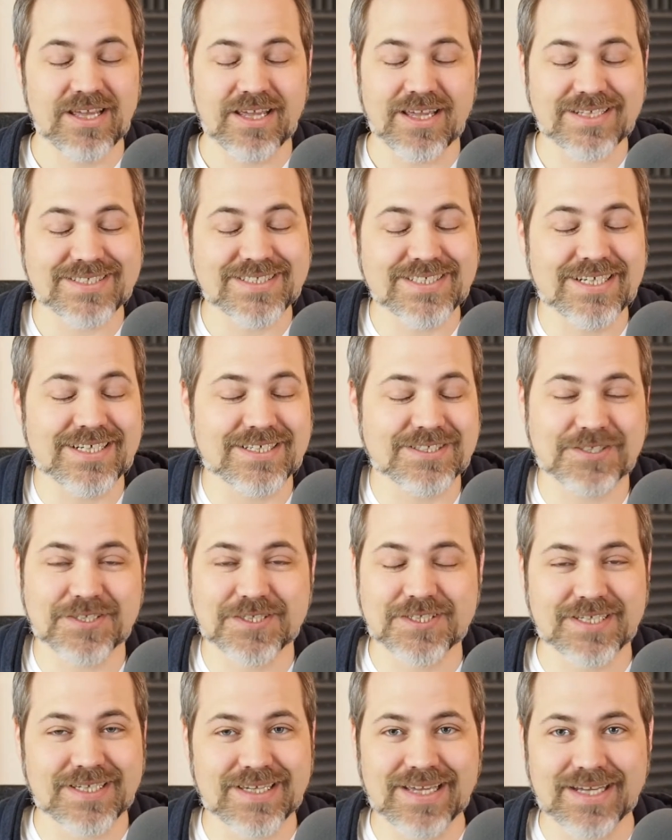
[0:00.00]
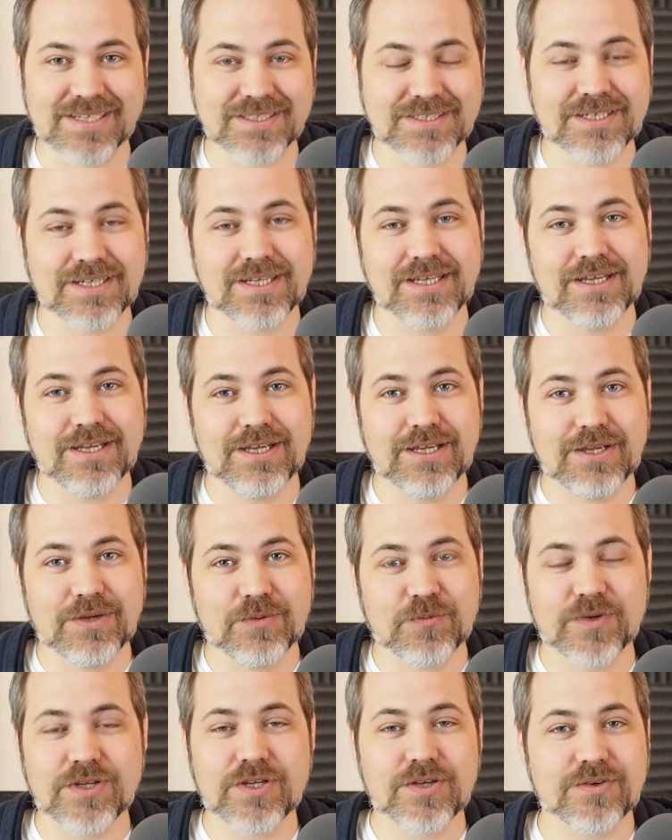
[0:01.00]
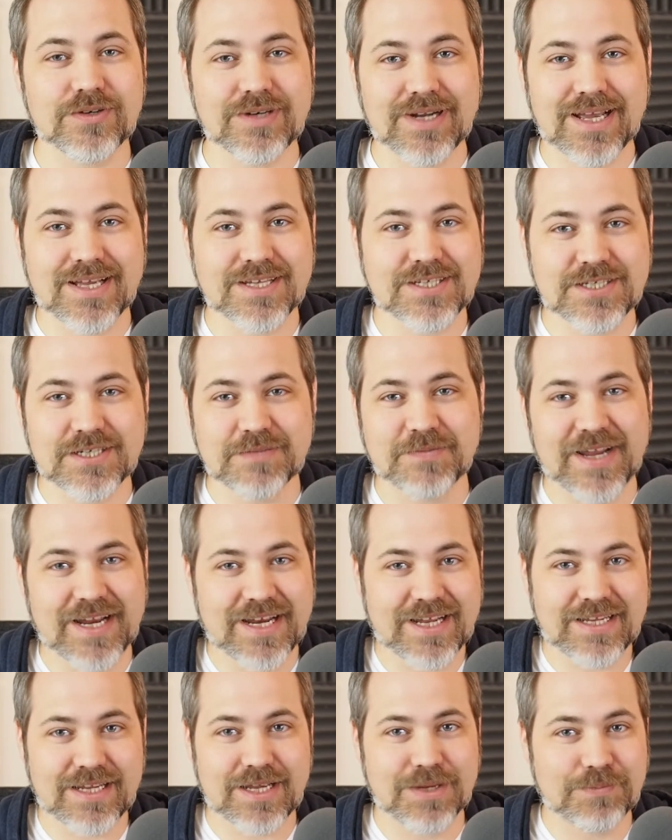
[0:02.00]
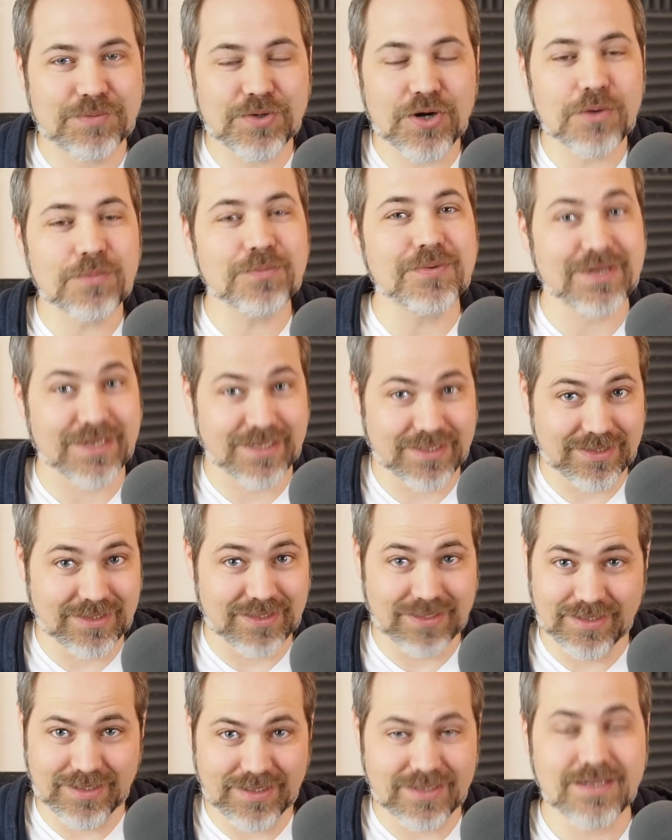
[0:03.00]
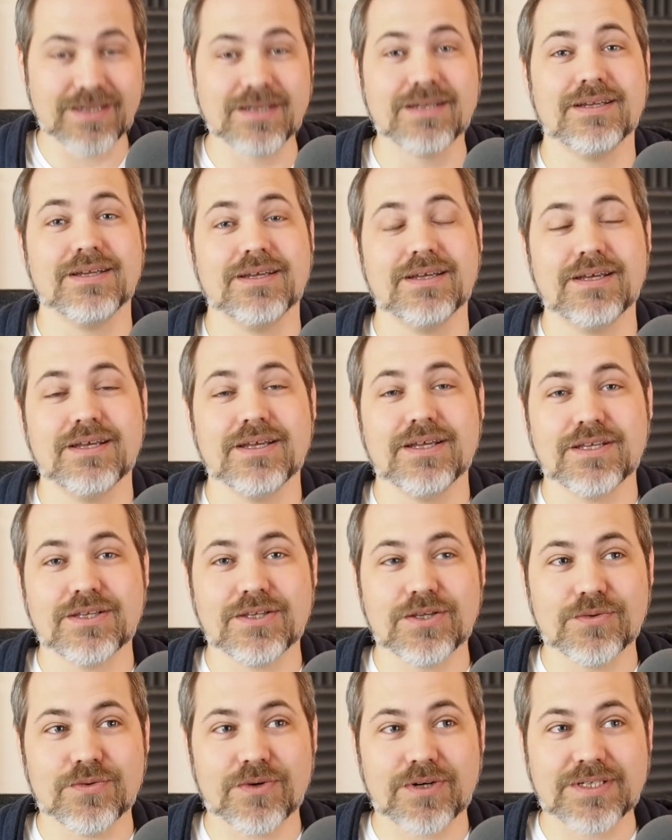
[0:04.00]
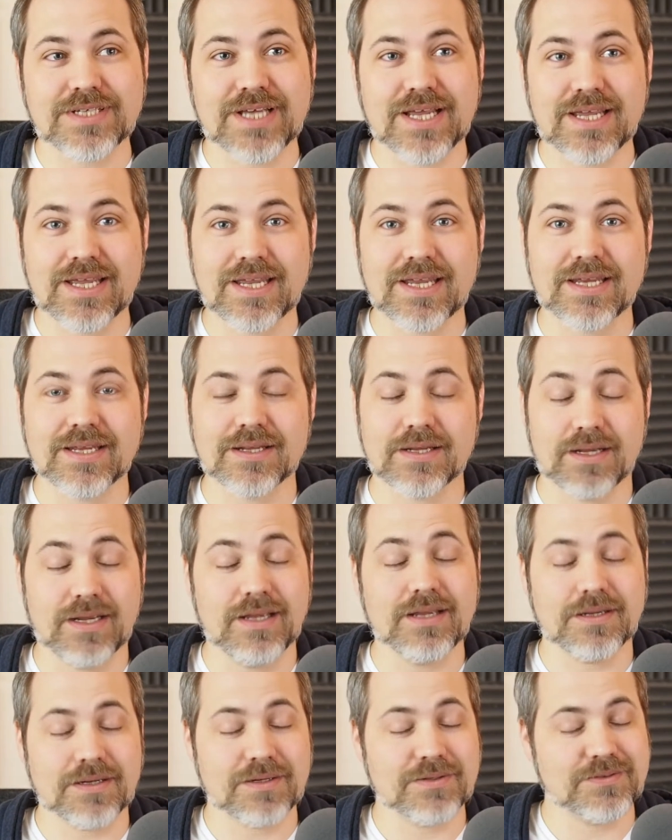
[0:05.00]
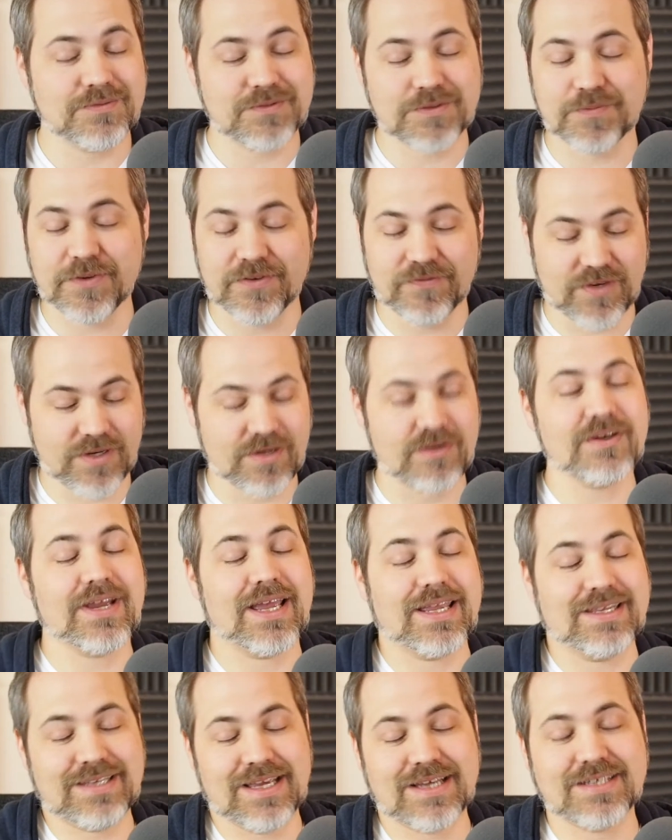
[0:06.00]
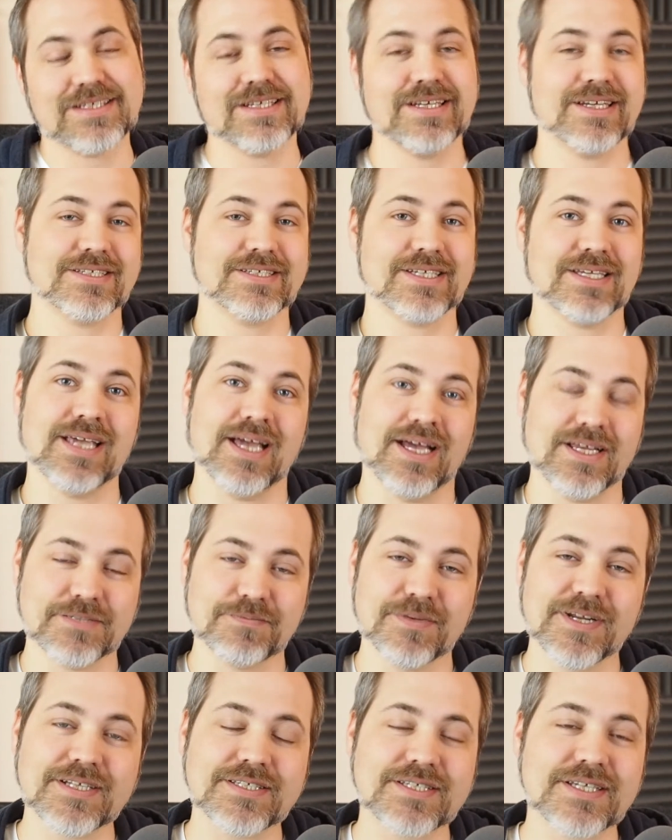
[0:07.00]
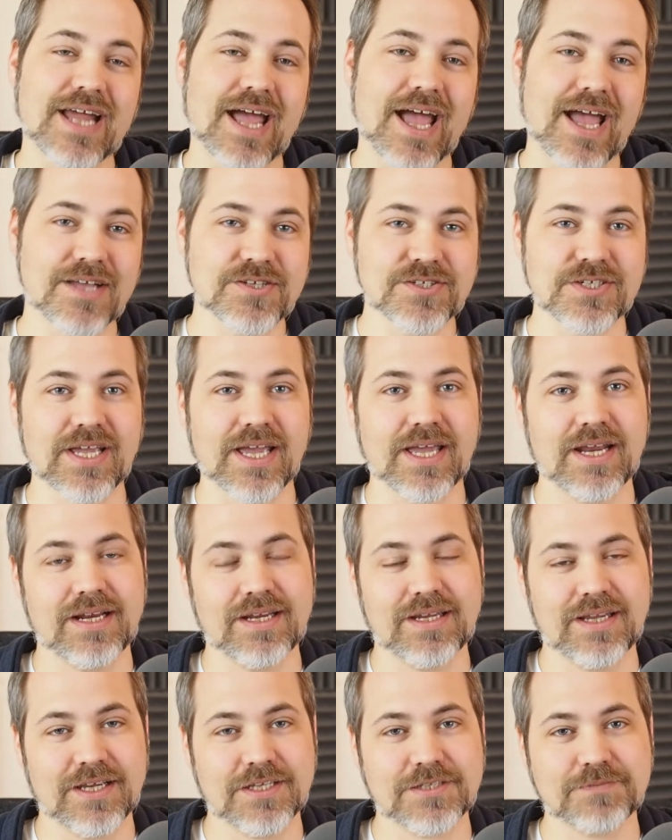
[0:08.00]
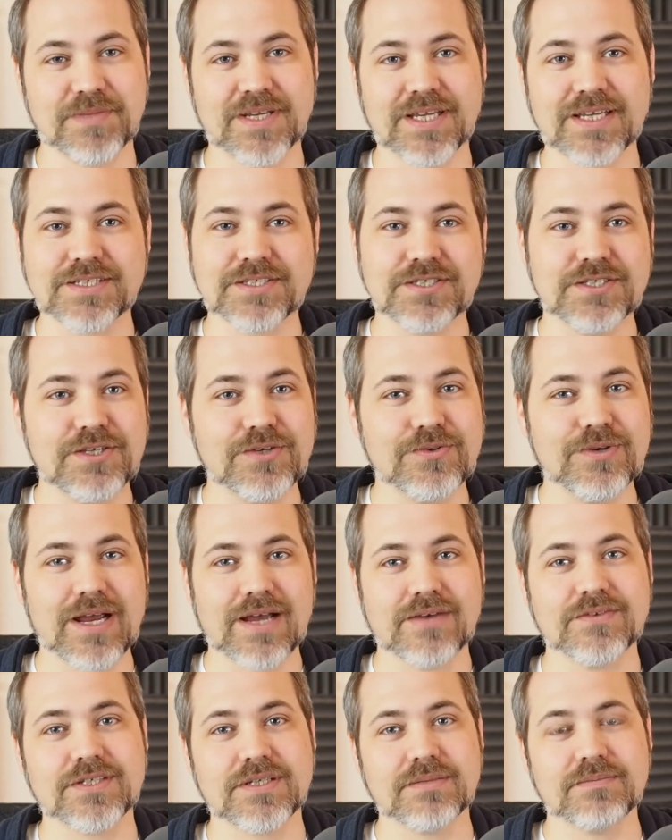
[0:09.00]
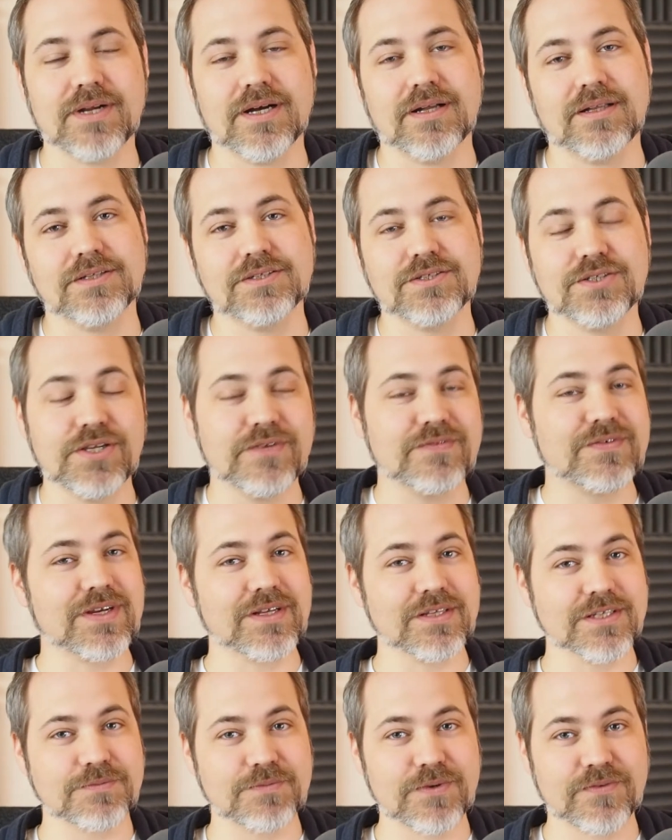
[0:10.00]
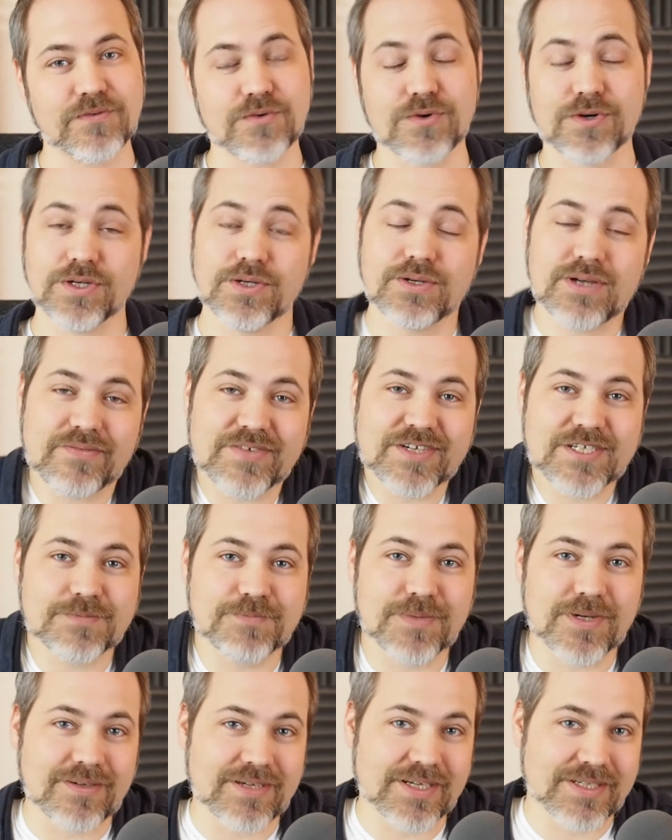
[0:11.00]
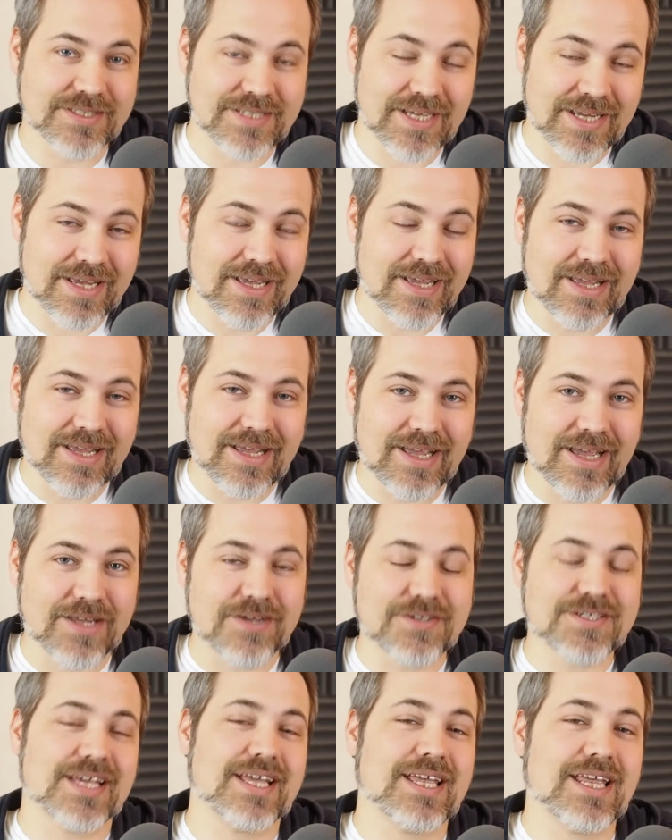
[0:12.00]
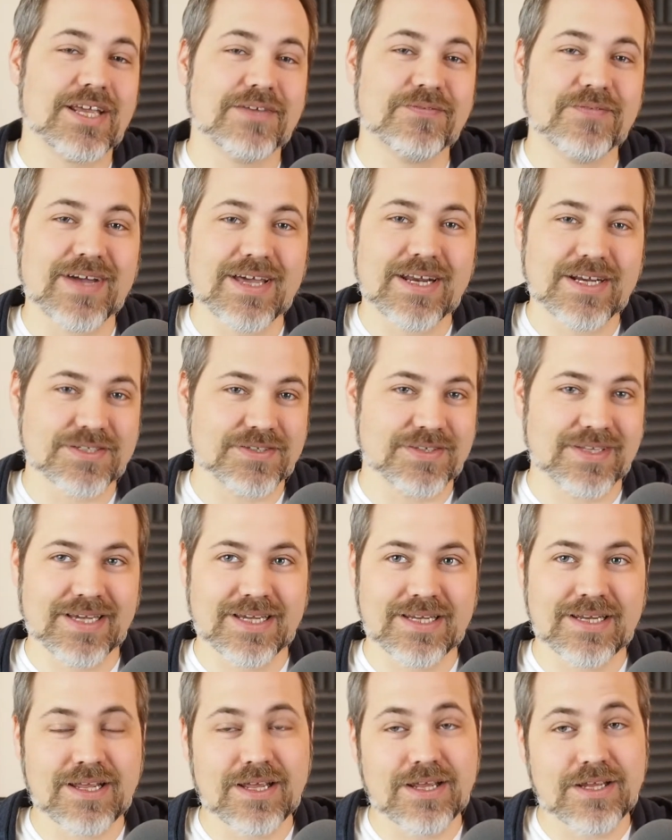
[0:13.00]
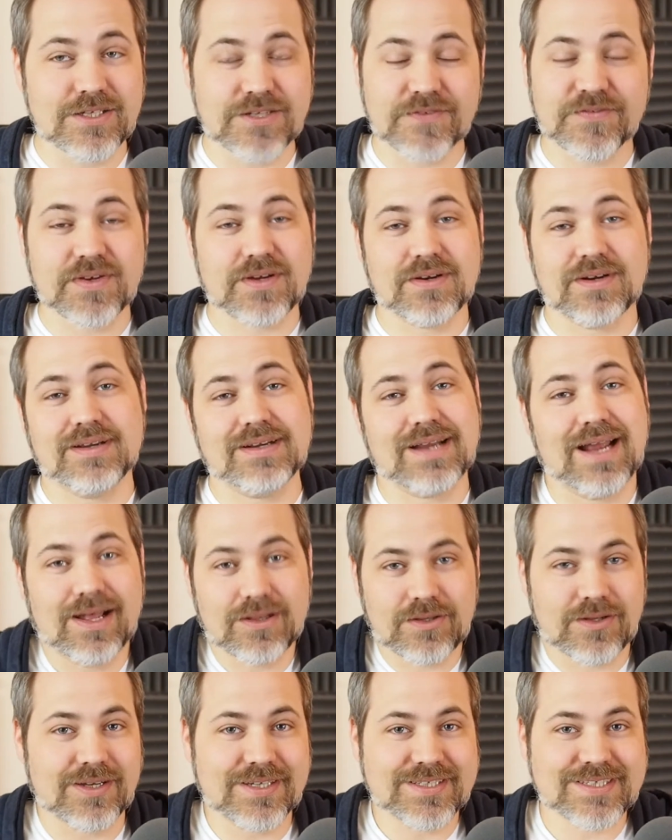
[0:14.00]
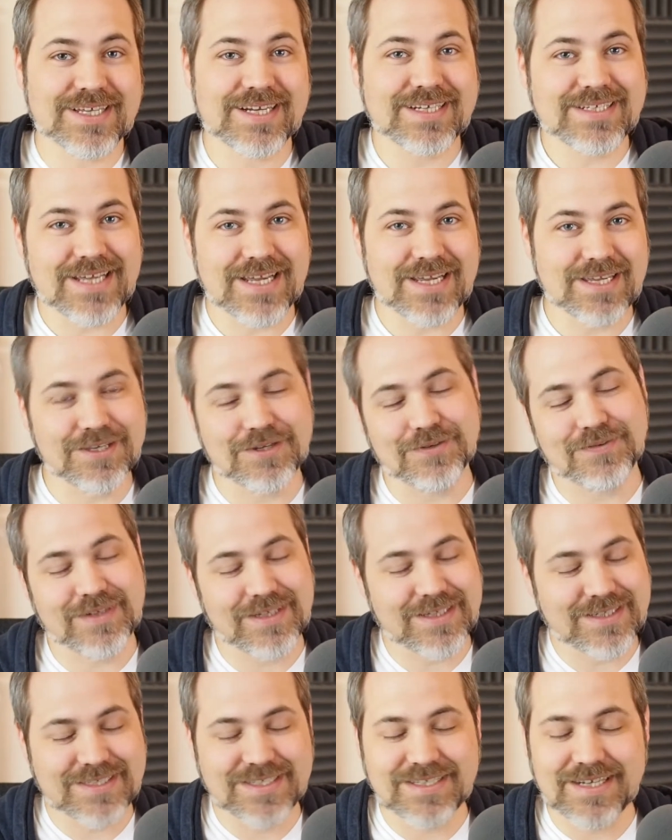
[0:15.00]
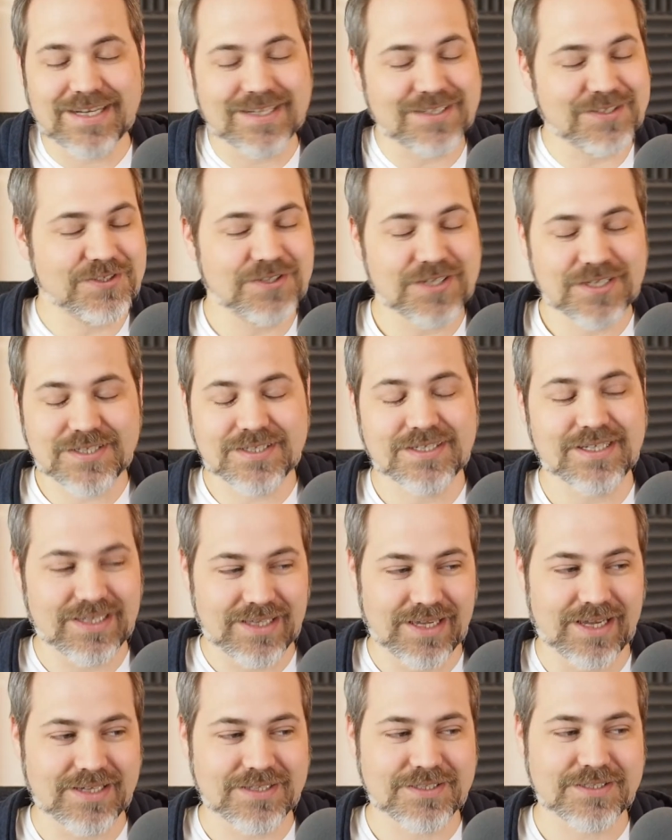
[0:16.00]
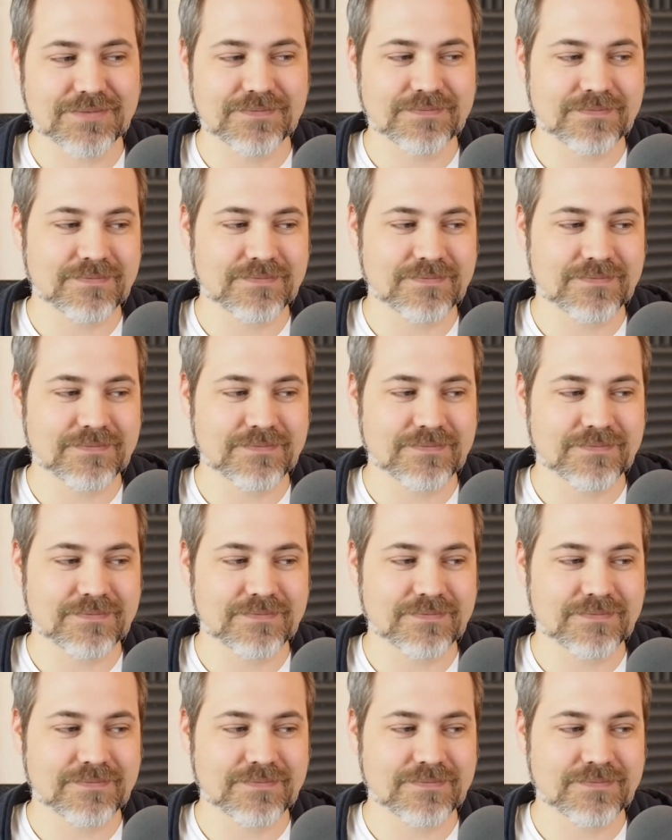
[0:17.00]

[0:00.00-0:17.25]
It's not just a guess. When you are estimating appropriately, you are taking, to be fair, okay, yes, it is a guess, but it's an educated guess because you have some knowledge. You've done this before. You have experience. And you're taking advantage of that to figure out how long it's going to take you. It's not just a guess.